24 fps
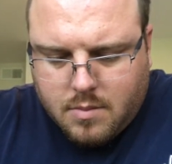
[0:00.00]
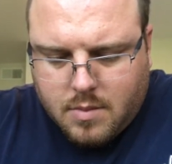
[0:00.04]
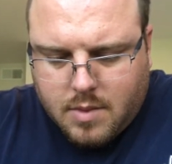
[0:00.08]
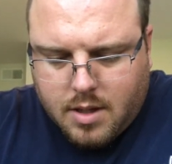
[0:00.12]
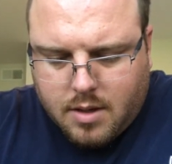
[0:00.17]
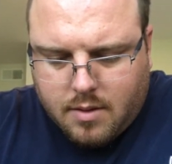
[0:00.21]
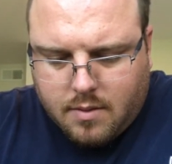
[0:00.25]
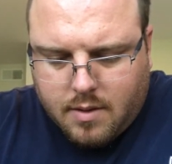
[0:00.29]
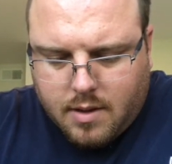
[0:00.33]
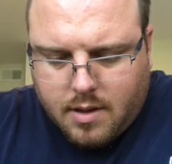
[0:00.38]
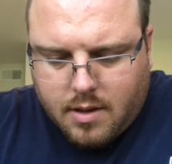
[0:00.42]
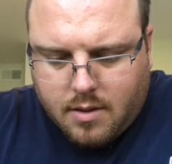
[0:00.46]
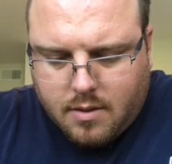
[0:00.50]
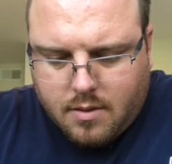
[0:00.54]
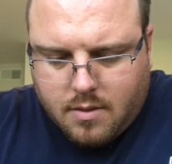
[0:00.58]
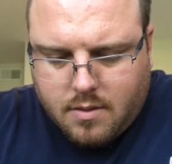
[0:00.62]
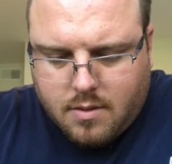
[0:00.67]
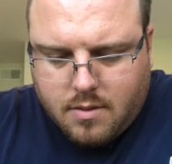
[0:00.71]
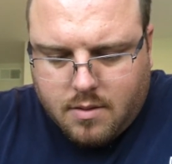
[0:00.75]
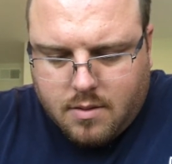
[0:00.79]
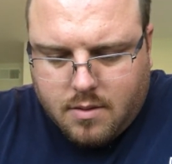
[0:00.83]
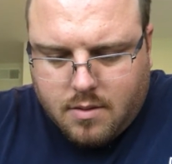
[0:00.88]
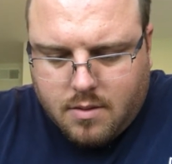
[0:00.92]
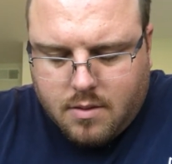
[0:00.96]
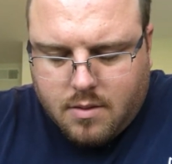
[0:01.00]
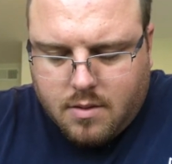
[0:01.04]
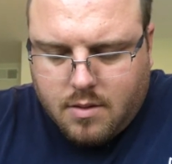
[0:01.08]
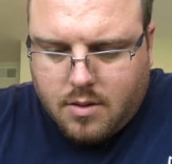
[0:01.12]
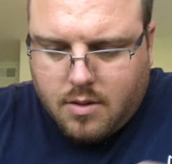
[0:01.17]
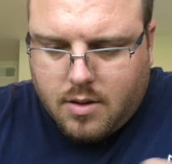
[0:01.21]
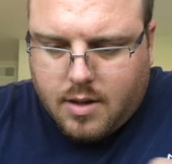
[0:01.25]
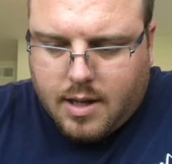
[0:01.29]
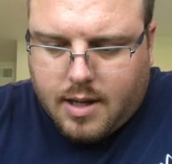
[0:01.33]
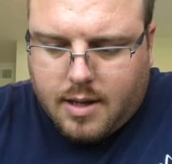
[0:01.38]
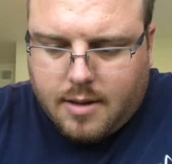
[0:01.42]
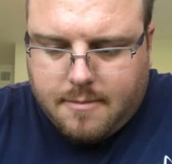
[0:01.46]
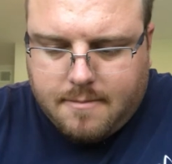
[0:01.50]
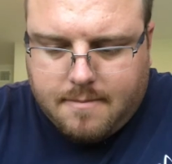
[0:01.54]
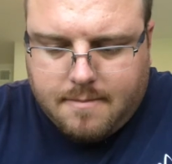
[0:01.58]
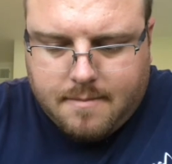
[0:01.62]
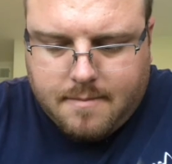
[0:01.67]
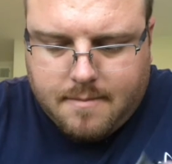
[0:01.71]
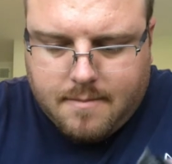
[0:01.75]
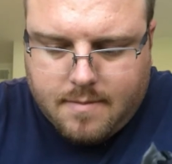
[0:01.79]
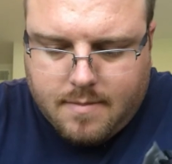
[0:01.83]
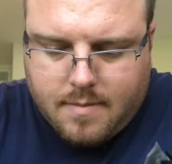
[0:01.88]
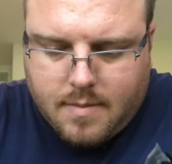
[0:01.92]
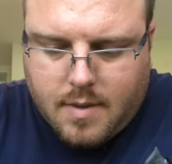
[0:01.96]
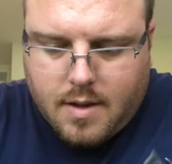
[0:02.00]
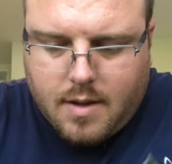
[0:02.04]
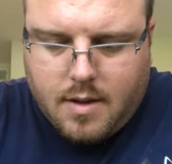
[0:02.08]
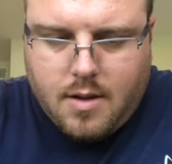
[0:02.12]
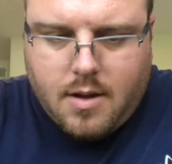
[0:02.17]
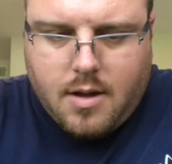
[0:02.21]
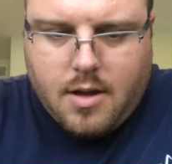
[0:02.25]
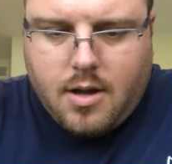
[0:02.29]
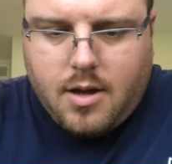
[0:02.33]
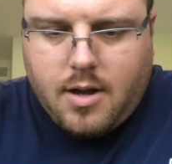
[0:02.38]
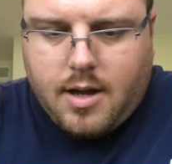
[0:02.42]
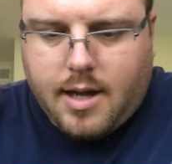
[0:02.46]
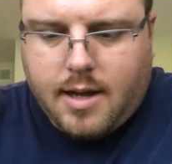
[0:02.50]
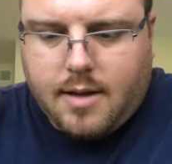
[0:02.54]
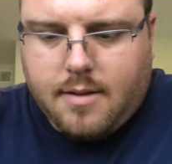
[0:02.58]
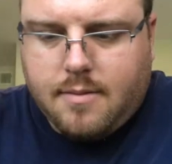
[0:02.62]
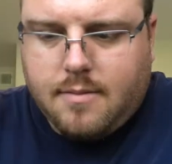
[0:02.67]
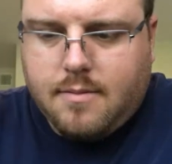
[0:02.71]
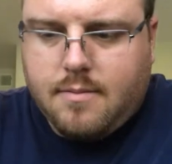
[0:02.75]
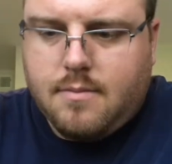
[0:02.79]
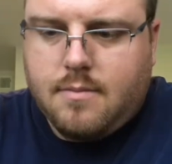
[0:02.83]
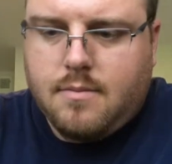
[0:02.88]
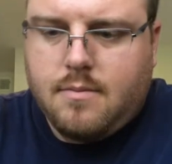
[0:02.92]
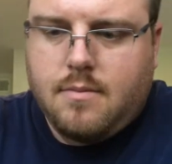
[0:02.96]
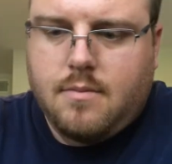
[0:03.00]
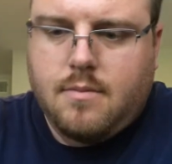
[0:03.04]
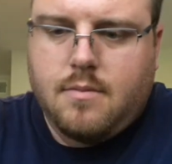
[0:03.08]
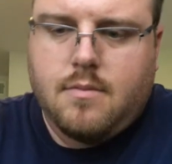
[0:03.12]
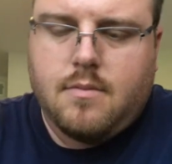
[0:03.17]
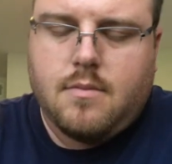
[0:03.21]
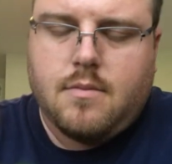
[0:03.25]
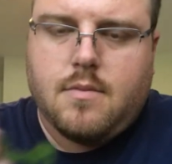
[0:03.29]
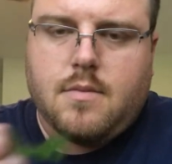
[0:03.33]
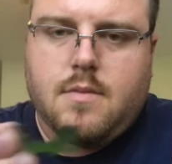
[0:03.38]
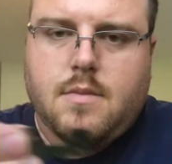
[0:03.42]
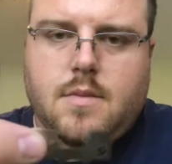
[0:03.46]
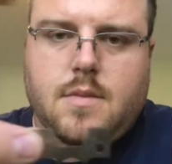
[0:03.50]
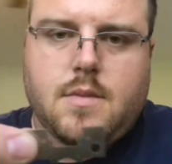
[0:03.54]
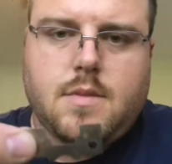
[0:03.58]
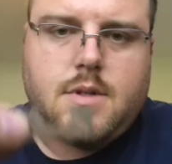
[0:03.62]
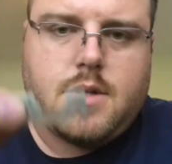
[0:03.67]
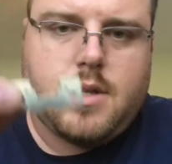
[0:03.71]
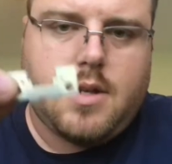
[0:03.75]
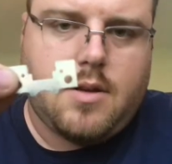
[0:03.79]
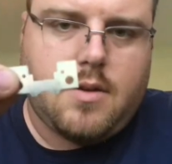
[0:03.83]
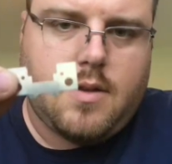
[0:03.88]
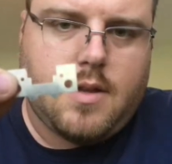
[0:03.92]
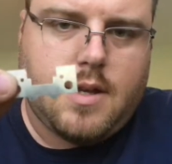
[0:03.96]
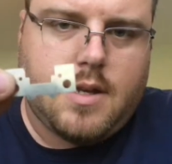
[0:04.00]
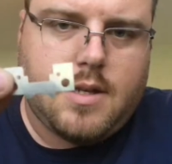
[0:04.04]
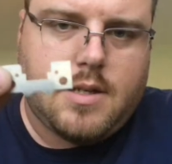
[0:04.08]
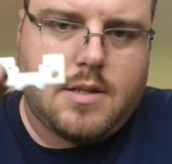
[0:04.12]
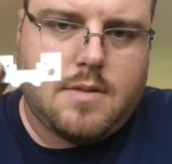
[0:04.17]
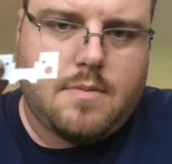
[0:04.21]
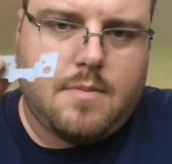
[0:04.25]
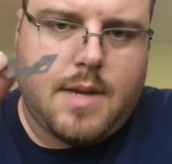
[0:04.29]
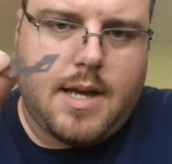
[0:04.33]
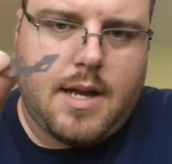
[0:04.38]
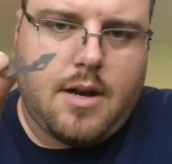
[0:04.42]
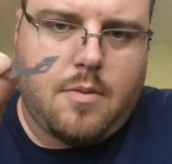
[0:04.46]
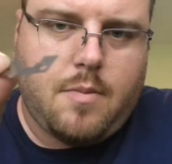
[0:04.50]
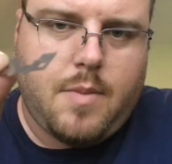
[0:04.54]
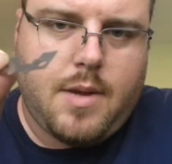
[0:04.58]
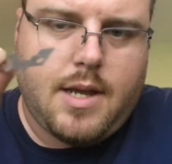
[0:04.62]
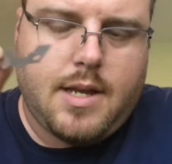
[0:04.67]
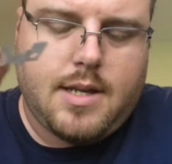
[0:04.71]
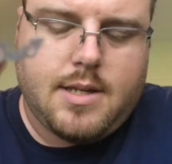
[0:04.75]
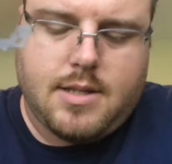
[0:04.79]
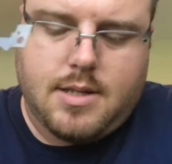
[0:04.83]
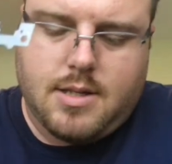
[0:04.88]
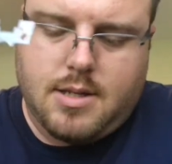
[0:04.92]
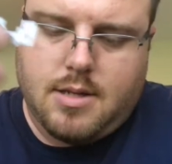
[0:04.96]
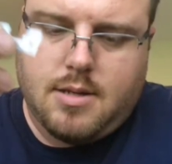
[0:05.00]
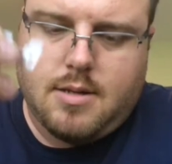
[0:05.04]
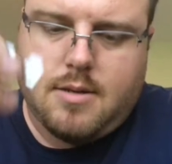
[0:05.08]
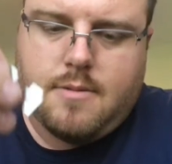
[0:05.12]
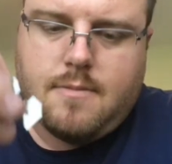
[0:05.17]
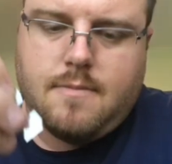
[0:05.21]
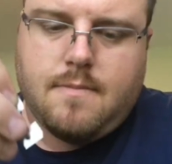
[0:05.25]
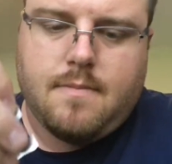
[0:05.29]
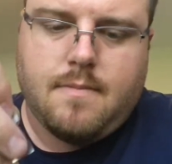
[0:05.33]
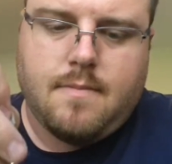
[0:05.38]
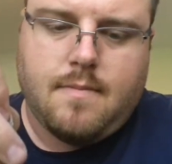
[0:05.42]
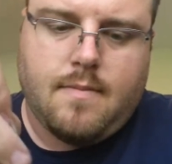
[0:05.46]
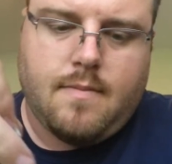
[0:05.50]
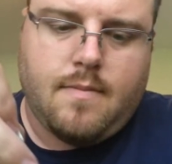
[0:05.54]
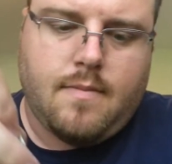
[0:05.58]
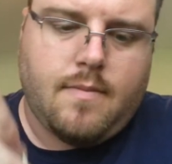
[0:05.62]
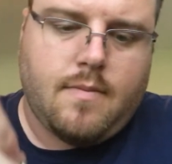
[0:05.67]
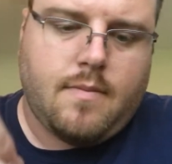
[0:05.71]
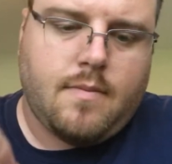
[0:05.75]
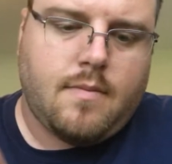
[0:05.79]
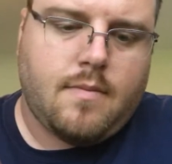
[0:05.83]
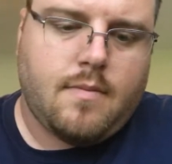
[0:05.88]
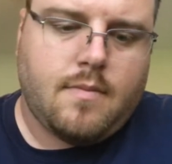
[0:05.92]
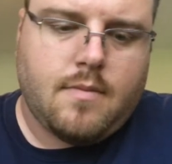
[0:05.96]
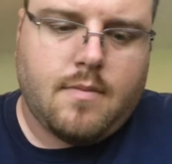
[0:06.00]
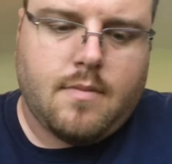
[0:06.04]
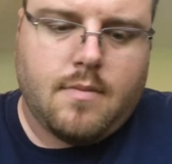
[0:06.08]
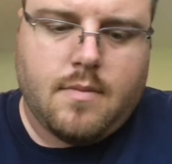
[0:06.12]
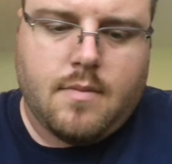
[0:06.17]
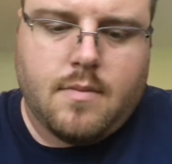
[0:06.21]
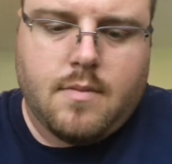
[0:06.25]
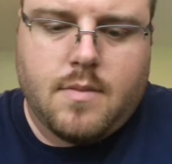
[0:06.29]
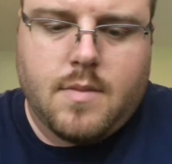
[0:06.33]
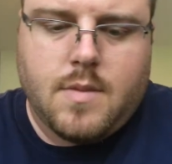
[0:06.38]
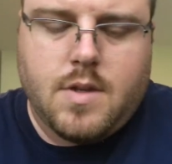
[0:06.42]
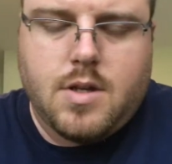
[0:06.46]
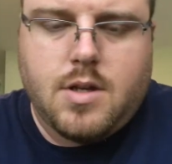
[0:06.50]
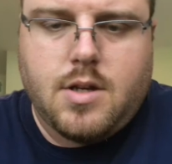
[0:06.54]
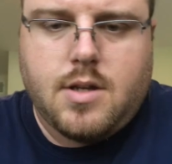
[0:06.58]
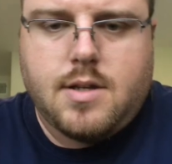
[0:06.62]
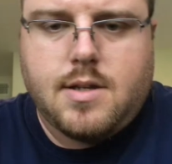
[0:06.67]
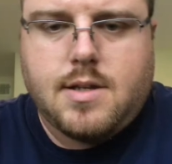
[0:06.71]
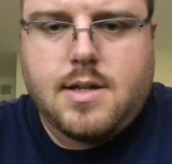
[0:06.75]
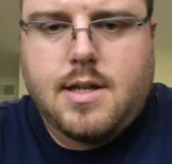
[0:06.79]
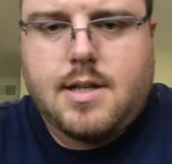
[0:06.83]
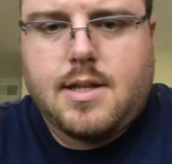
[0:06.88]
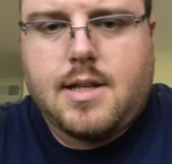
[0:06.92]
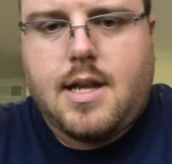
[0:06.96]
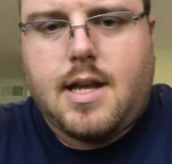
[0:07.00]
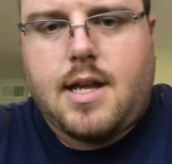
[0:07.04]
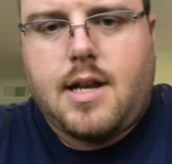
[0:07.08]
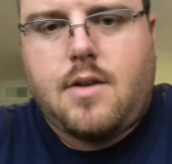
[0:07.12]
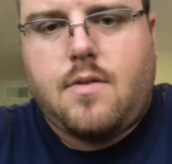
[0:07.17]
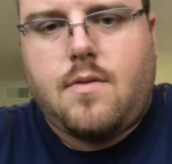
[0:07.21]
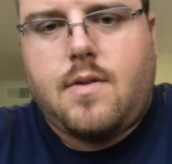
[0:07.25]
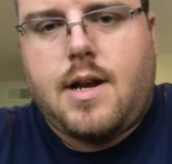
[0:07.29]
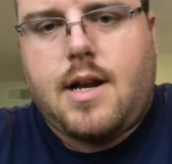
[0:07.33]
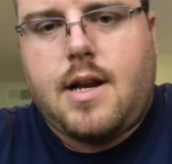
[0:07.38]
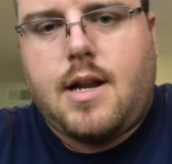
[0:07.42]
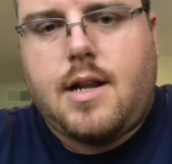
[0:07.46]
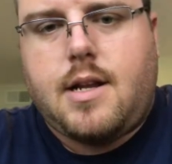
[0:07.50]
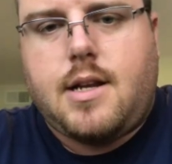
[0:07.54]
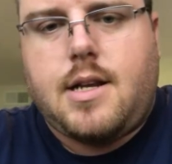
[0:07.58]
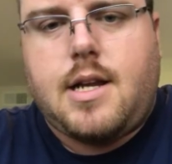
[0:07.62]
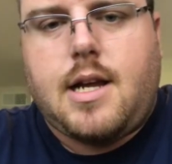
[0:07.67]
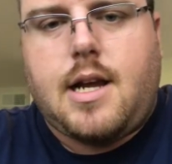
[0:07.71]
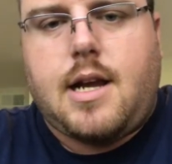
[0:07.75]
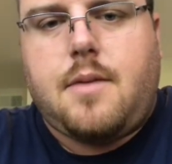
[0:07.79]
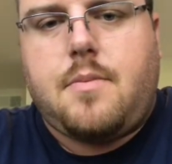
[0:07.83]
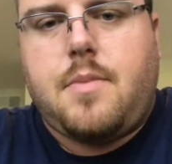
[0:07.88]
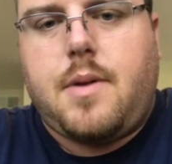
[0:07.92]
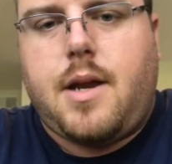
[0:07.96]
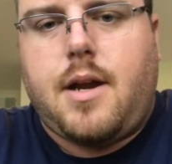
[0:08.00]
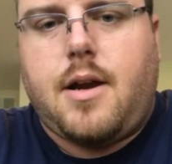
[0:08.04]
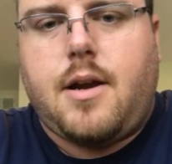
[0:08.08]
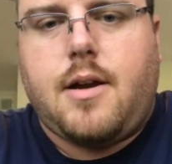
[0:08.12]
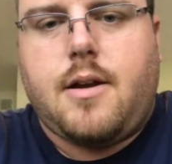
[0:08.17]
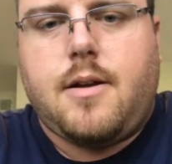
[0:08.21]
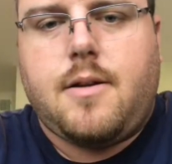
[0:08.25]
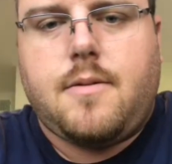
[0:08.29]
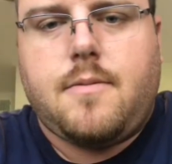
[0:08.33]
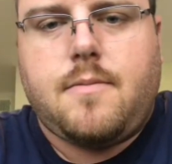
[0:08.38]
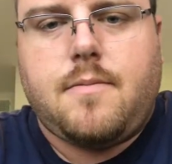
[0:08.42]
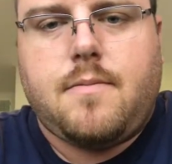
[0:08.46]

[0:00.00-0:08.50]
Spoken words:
there we go. Okay. Okay. So this metal piece just sits kind of right on top here.